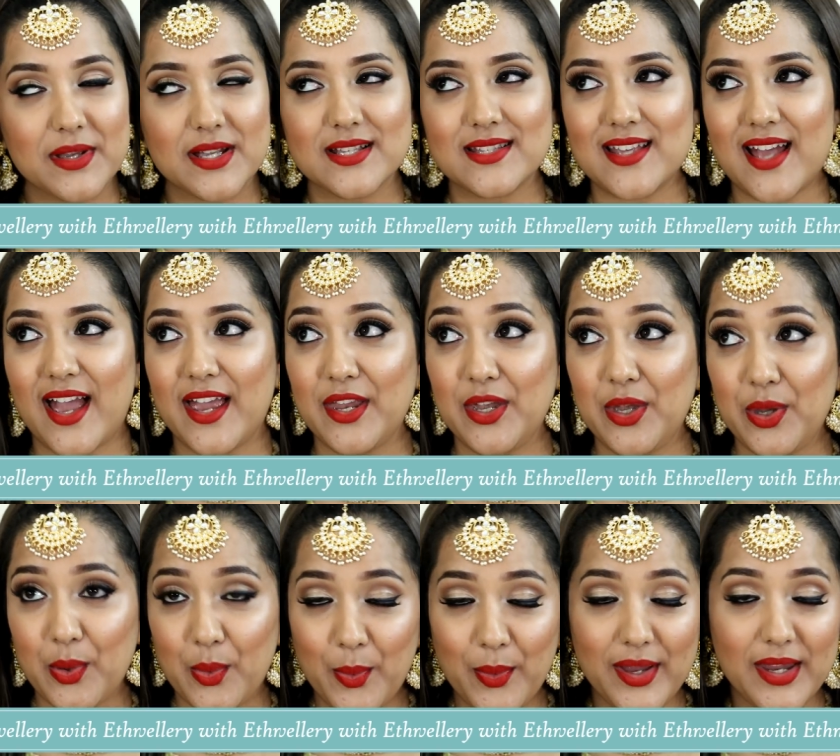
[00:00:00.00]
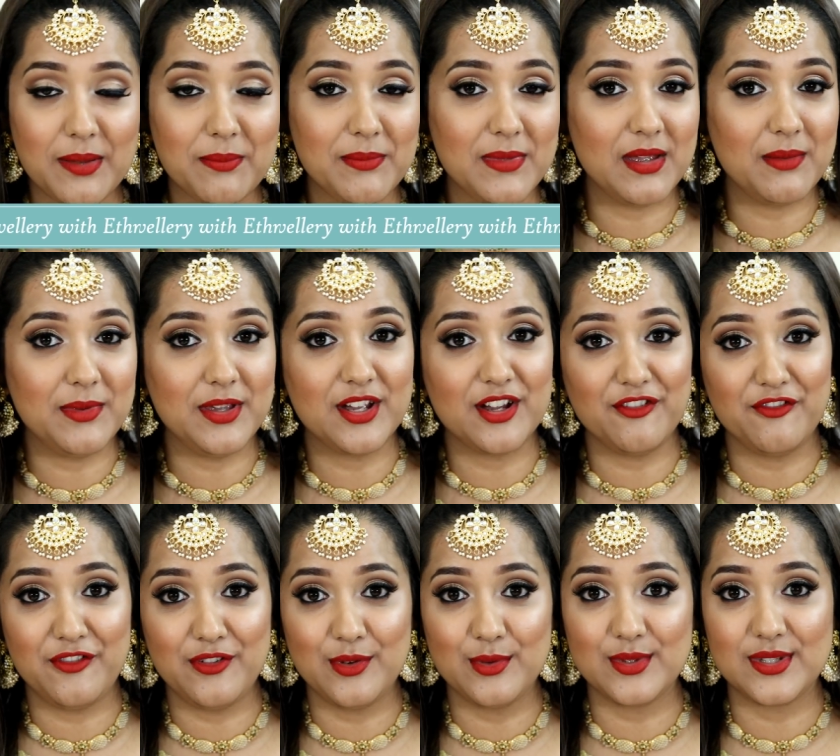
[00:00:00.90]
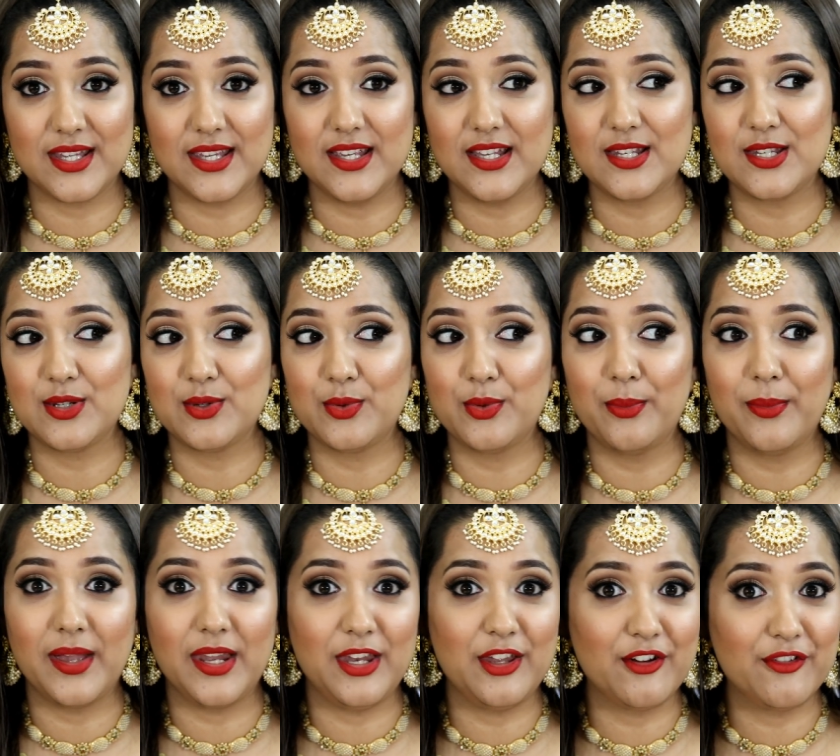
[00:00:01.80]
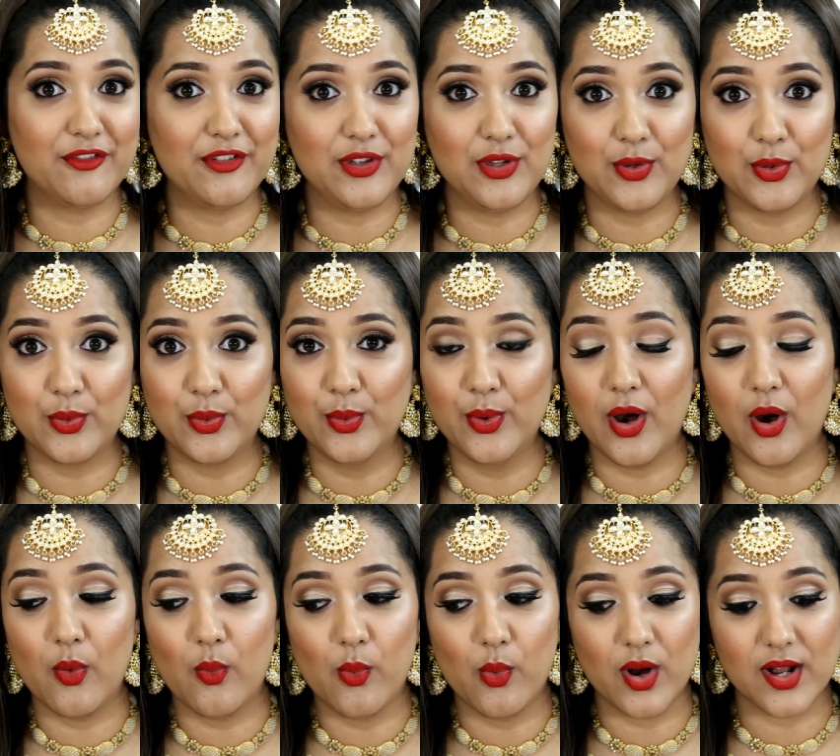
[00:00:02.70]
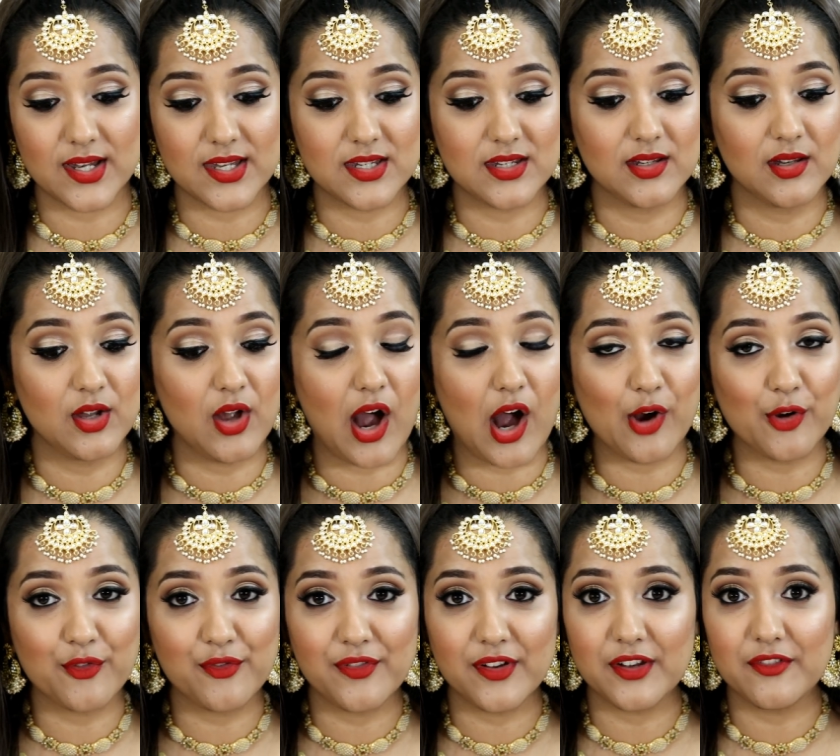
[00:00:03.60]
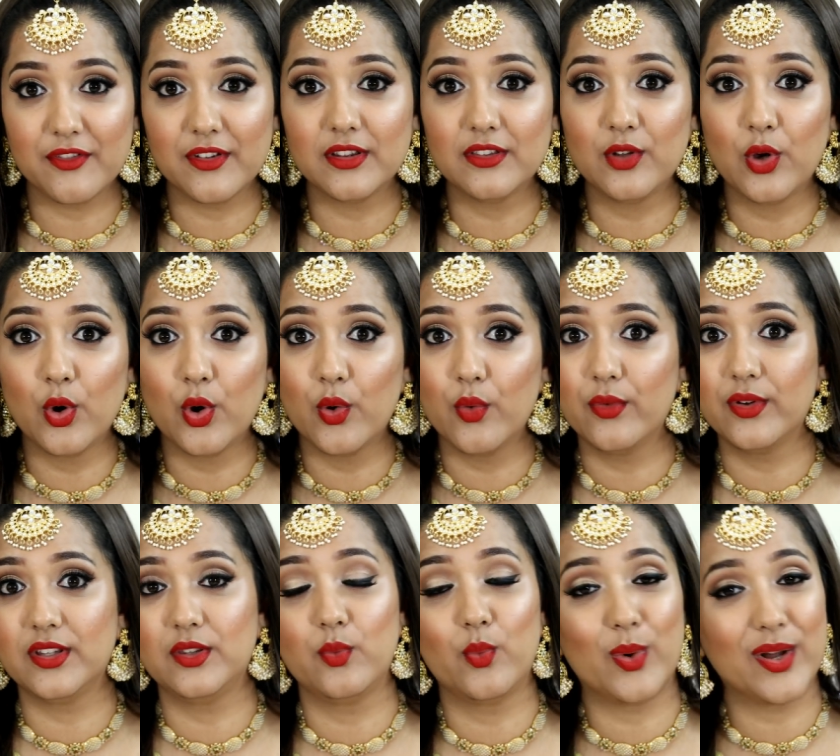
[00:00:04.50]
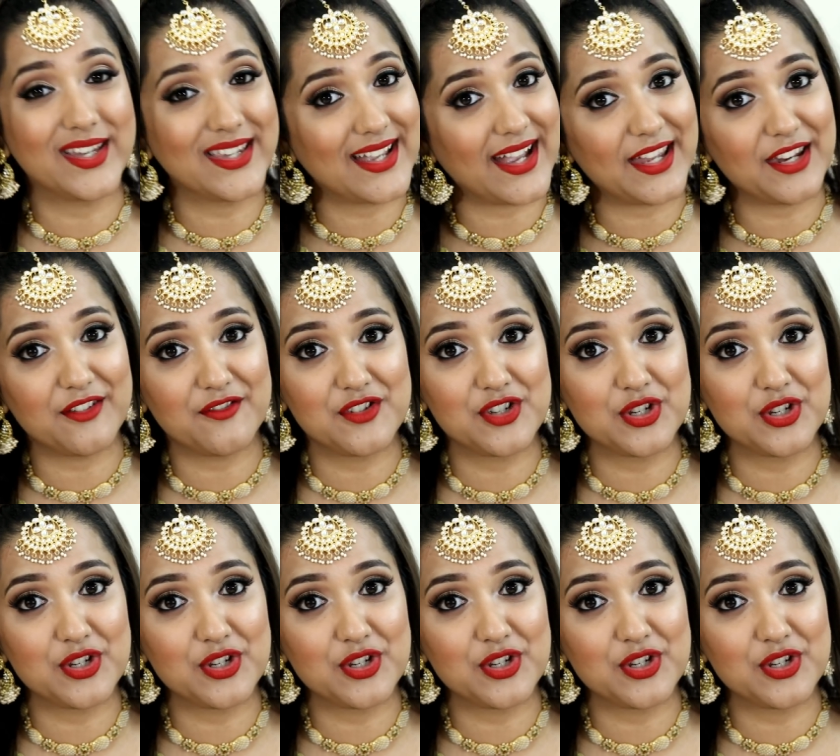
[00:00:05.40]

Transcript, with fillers: because I know it may be confusing to many of you uh, what outfit would go with what kind of